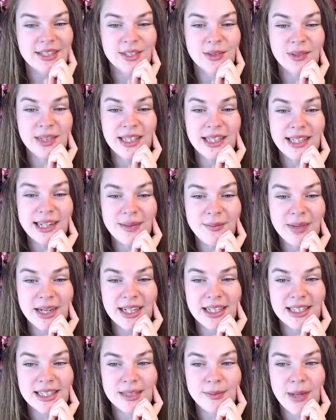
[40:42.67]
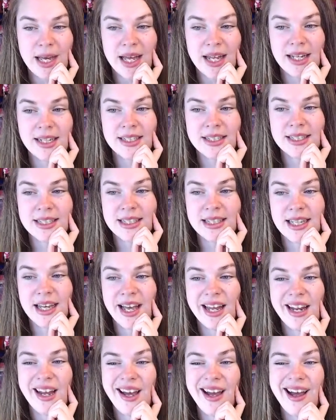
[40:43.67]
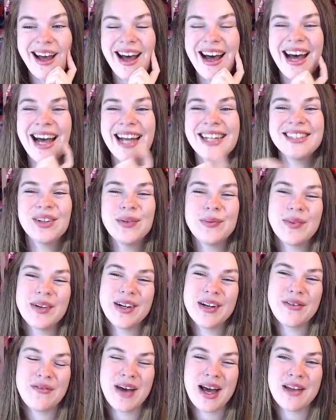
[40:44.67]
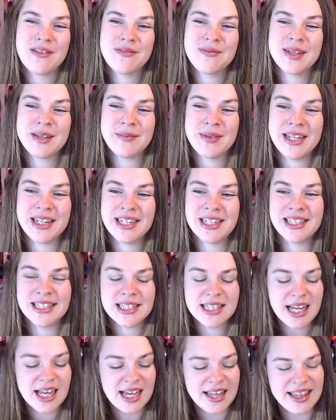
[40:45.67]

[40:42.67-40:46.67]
So we can come back to this pattern to decide, I don't want it 5mm.